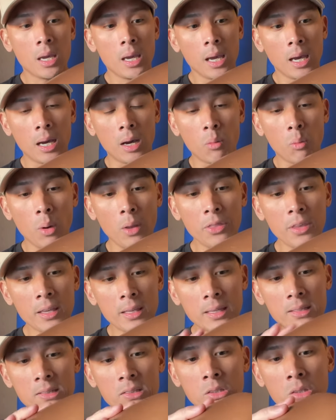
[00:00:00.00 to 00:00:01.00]
One thing
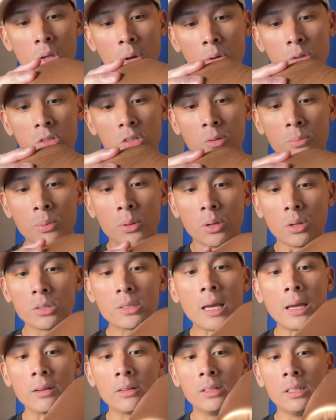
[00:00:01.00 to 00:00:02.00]
that's noticeable
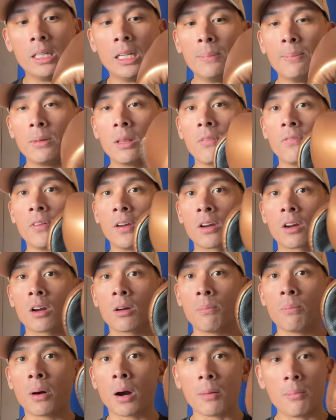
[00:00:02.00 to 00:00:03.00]
is how deep the finger
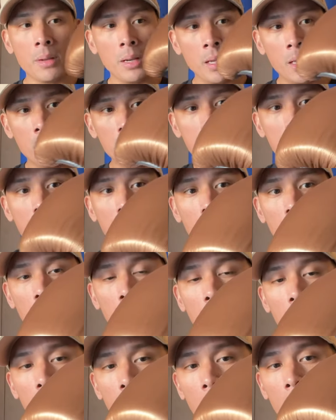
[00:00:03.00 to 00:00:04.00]
compartment is.
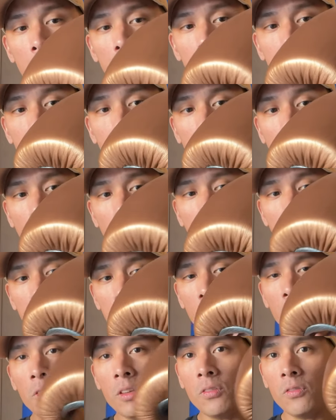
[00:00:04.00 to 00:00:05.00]
I can
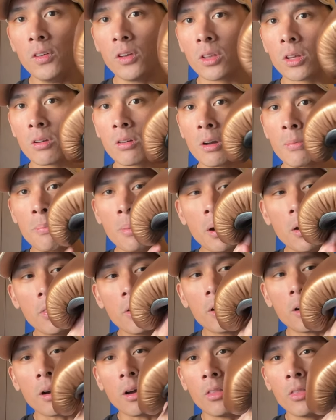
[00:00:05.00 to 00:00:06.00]
definitely feel the grip bar
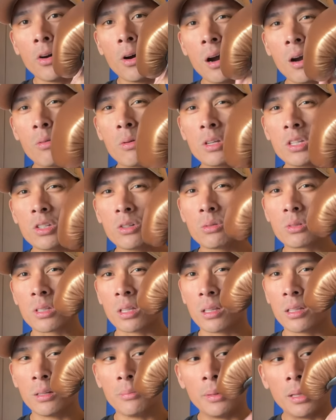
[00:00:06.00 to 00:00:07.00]
there, although I wish it was a
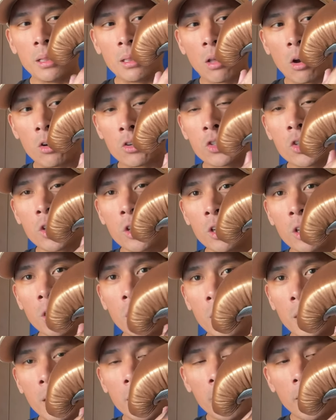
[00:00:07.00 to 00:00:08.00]
little bit larger.
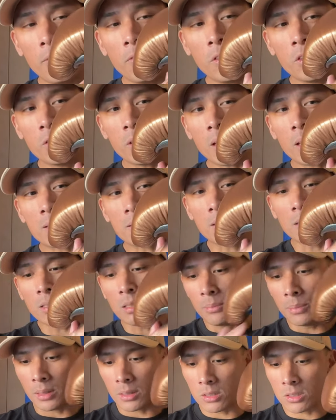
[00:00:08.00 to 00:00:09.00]
It feels like it's a
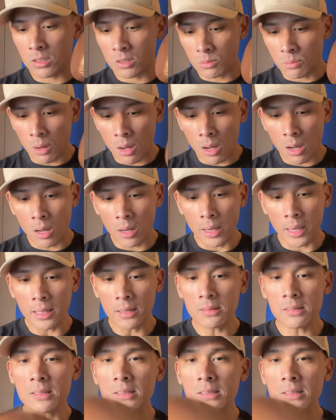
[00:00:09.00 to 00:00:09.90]
little bit small, and it's the